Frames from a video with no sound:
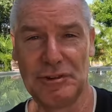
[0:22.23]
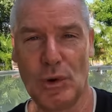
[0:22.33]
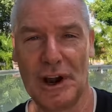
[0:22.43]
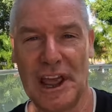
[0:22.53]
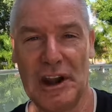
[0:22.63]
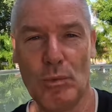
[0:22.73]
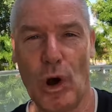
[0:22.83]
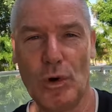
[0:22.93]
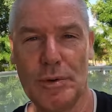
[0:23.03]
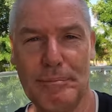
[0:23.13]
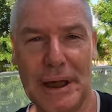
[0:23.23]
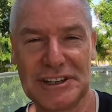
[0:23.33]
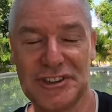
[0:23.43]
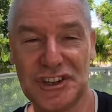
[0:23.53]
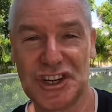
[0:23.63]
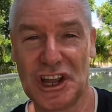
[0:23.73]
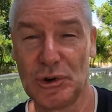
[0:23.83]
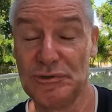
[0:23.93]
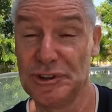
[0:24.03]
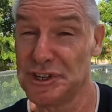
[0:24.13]
everyone and welcome back to the
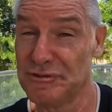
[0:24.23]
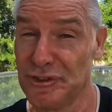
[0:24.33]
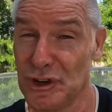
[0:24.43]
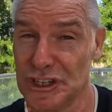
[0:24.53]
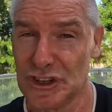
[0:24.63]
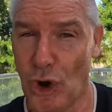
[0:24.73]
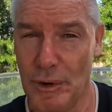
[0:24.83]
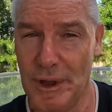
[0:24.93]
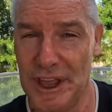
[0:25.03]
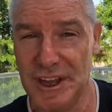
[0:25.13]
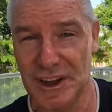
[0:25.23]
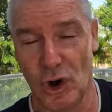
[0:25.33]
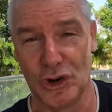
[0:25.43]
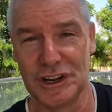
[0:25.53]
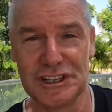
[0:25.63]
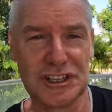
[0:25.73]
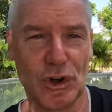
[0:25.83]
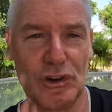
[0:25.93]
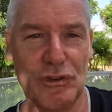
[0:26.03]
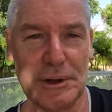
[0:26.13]
channel. If it's your first time here on
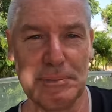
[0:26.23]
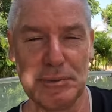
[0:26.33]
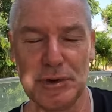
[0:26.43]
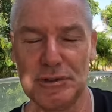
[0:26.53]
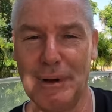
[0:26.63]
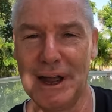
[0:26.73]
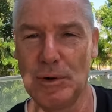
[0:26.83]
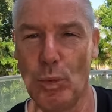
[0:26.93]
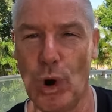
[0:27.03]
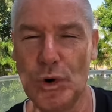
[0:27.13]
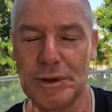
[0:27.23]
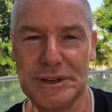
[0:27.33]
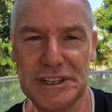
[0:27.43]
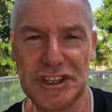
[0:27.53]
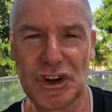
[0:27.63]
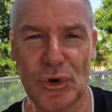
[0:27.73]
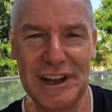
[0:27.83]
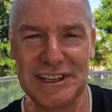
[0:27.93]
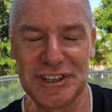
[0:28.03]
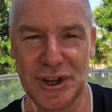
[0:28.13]
Inside Rugby with Mark, welcome. It's
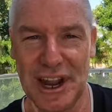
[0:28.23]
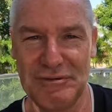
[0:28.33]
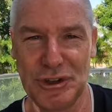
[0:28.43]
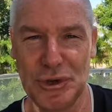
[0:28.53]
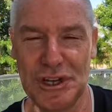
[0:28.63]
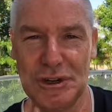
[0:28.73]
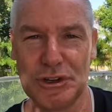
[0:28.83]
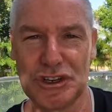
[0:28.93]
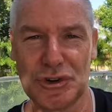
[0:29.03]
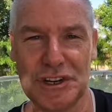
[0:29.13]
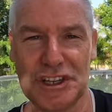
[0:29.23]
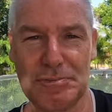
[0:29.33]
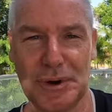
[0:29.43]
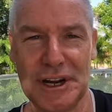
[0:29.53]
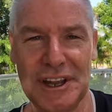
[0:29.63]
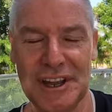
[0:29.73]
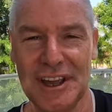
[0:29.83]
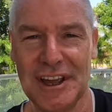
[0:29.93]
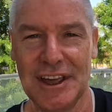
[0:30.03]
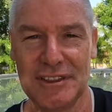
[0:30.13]
great to have you here. We're trying to spread
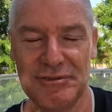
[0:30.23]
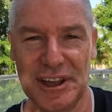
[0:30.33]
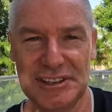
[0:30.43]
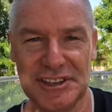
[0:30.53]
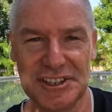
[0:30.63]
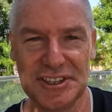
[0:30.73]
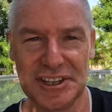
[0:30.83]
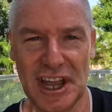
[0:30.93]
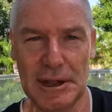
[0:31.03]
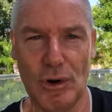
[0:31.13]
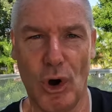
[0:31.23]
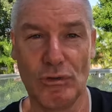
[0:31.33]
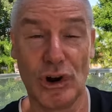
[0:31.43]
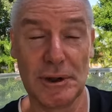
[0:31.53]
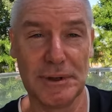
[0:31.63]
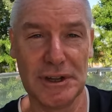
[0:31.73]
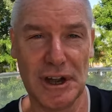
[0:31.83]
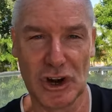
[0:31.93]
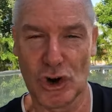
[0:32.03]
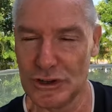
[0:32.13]
the fantastic game of rugby
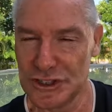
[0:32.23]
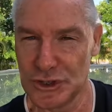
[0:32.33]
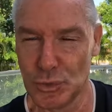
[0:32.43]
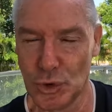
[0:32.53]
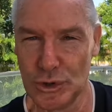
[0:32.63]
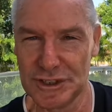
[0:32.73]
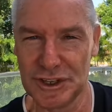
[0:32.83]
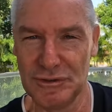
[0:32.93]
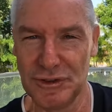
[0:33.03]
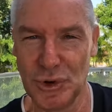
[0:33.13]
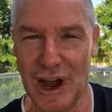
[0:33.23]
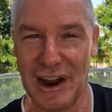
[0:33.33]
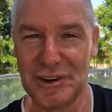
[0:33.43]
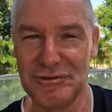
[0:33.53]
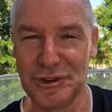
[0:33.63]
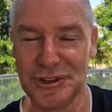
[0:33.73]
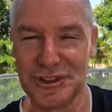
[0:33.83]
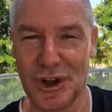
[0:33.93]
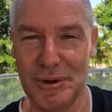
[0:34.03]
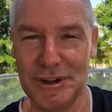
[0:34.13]
across the world. So if you are a
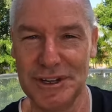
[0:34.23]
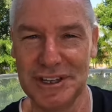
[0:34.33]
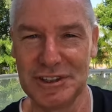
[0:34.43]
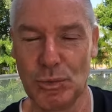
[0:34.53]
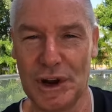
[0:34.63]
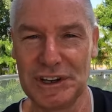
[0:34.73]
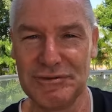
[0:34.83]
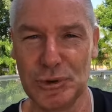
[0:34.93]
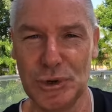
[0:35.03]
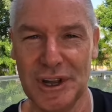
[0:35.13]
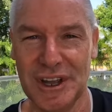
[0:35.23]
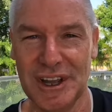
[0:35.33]
first timer, it's wonderful